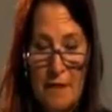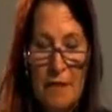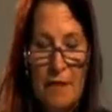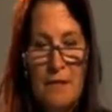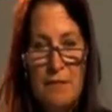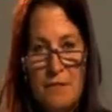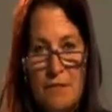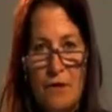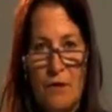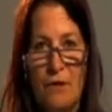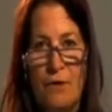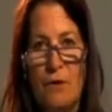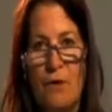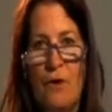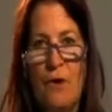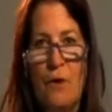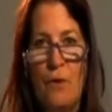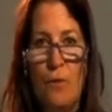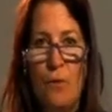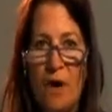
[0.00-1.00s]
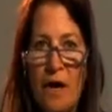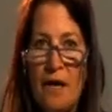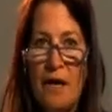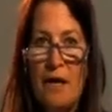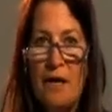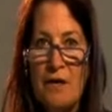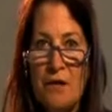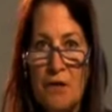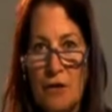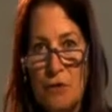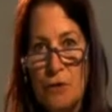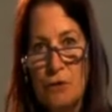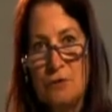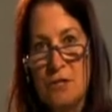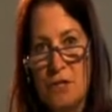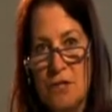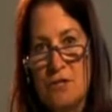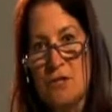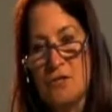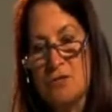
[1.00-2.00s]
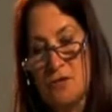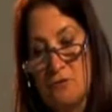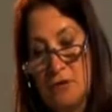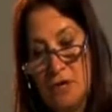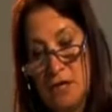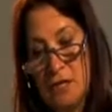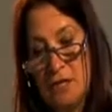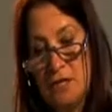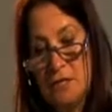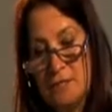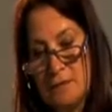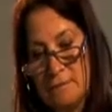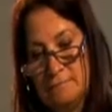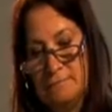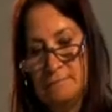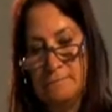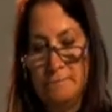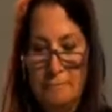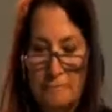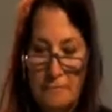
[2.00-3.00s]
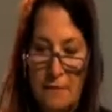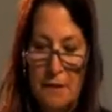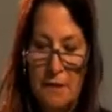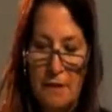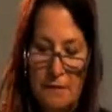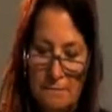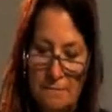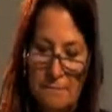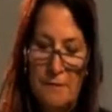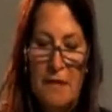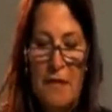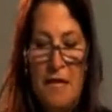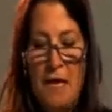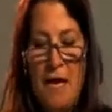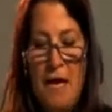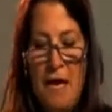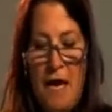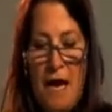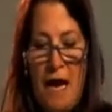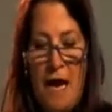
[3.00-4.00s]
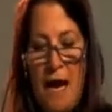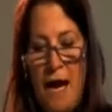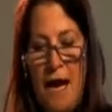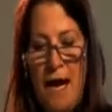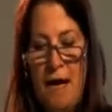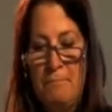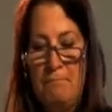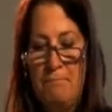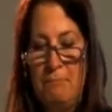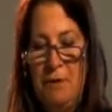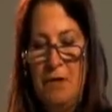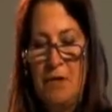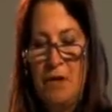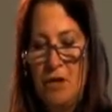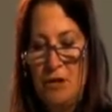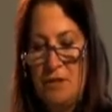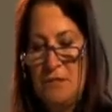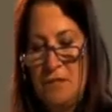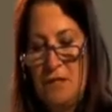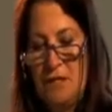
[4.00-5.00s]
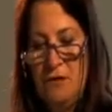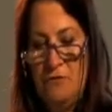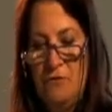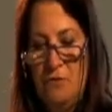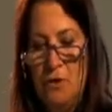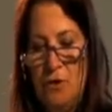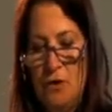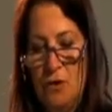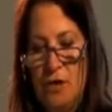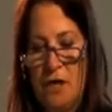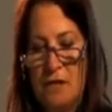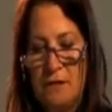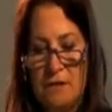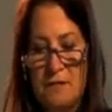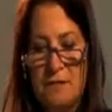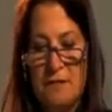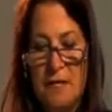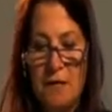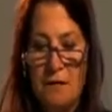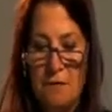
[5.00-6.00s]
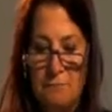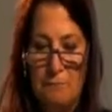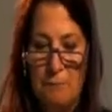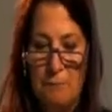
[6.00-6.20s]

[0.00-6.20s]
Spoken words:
So why are you teachers of English? Well, because if you look at the second